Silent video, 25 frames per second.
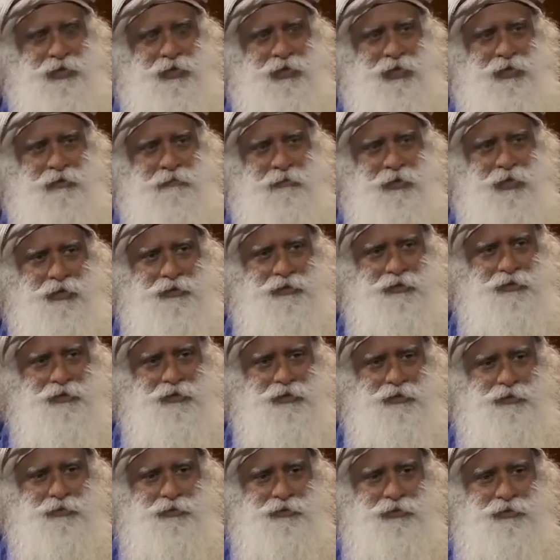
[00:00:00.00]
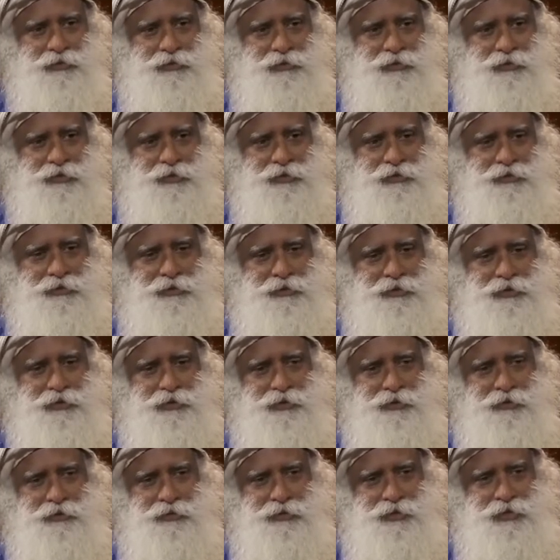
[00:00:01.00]
I'm asking you,
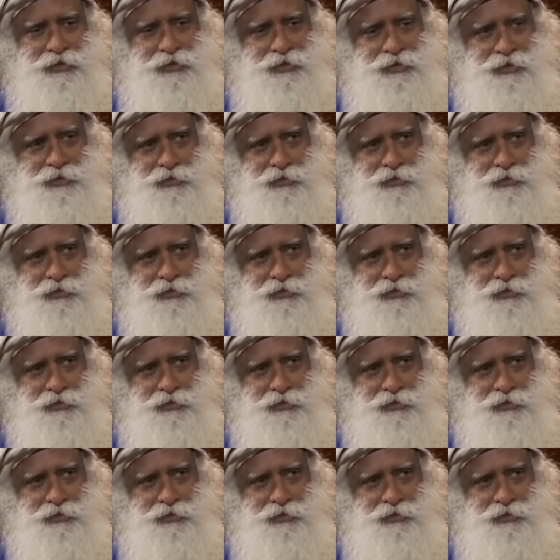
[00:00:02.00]
did you read the